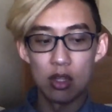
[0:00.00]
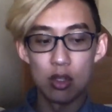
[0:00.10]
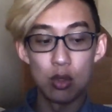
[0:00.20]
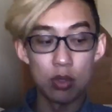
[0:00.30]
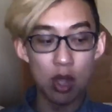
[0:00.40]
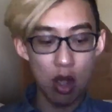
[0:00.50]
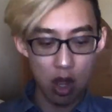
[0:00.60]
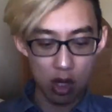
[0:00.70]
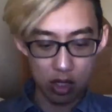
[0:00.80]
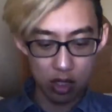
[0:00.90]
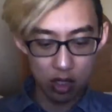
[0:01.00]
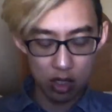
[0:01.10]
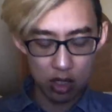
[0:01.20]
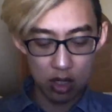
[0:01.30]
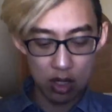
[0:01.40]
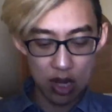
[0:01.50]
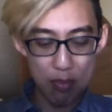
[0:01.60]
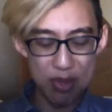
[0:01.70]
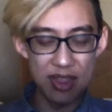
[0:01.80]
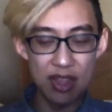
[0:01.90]
to talk. I
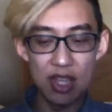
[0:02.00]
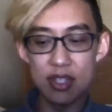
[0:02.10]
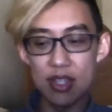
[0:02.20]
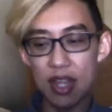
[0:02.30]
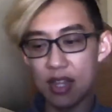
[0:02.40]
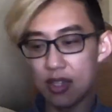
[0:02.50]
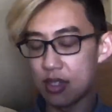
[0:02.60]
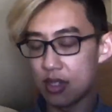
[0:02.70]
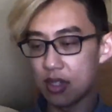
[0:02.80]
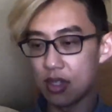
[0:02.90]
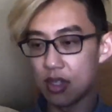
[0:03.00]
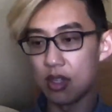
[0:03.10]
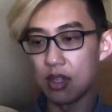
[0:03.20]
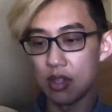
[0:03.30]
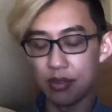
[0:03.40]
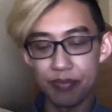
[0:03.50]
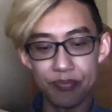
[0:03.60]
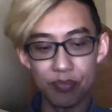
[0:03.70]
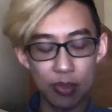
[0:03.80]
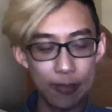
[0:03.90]
mean, these days
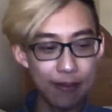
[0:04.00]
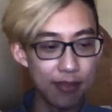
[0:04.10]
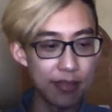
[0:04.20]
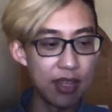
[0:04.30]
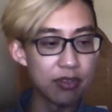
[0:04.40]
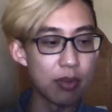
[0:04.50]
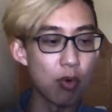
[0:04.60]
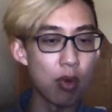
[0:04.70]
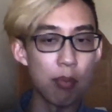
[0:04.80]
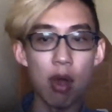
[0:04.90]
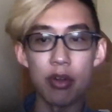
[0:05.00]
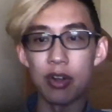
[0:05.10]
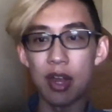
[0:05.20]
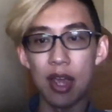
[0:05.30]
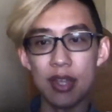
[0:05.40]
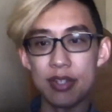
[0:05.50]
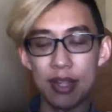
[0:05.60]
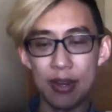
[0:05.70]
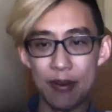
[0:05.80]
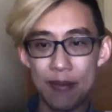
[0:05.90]
things are more modernized
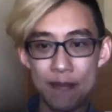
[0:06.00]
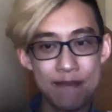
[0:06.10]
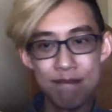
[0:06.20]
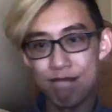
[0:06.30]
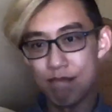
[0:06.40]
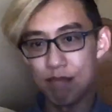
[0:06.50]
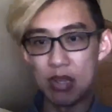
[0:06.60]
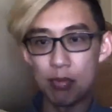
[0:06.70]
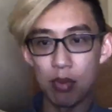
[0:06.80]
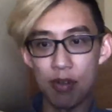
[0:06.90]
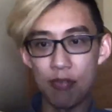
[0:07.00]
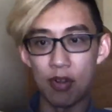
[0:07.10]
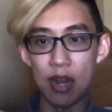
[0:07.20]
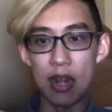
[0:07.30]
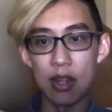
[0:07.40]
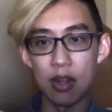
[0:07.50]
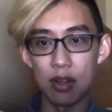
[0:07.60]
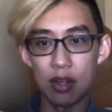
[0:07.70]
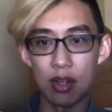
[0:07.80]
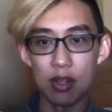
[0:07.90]
and people are
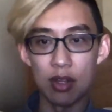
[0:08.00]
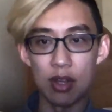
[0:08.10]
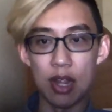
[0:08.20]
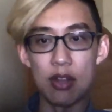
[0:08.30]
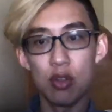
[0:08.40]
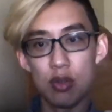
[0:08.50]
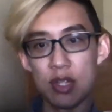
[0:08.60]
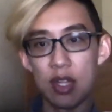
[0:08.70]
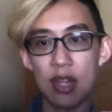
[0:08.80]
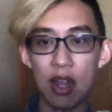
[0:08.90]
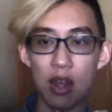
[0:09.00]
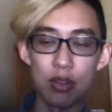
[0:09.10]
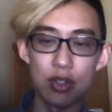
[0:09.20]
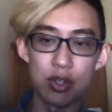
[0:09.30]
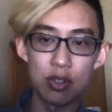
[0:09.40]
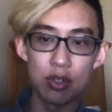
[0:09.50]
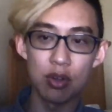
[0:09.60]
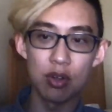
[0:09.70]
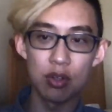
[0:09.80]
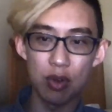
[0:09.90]
forgetting and losing that culture
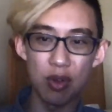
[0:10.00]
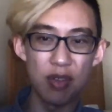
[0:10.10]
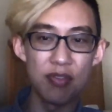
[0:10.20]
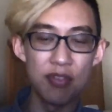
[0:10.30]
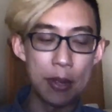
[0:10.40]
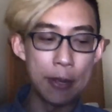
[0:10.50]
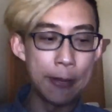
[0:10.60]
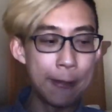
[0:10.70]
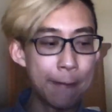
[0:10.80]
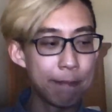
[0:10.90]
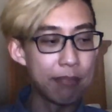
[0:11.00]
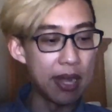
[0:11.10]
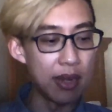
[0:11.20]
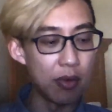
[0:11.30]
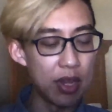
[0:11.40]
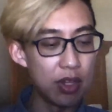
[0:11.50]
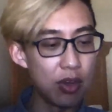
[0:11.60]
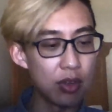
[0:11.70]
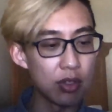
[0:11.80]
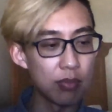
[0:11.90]
sort of. But when
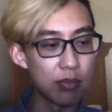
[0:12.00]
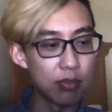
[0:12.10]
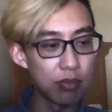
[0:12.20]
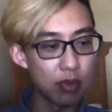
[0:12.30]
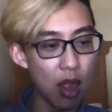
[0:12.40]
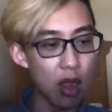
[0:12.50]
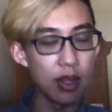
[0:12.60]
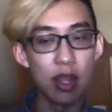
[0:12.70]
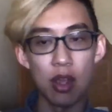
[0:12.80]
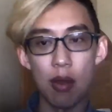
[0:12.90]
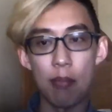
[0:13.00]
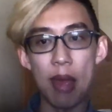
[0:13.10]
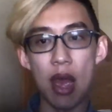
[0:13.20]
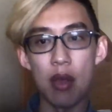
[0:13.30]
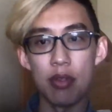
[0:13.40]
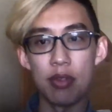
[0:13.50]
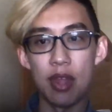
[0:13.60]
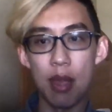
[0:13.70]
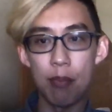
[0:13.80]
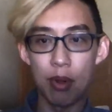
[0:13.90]
you're talking about
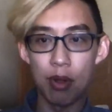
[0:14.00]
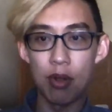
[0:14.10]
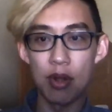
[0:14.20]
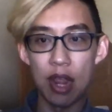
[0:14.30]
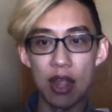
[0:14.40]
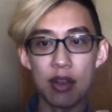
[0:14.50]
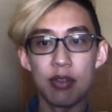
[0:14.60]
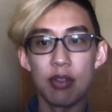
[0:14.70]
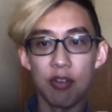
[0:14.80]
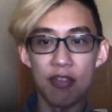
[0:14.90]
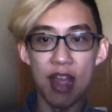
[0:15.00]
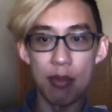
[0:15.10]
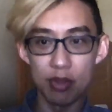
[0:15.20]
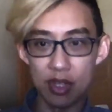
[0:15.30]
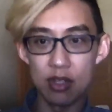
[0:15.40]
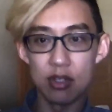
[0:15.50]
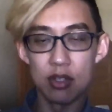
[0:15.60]
the emperor and their family,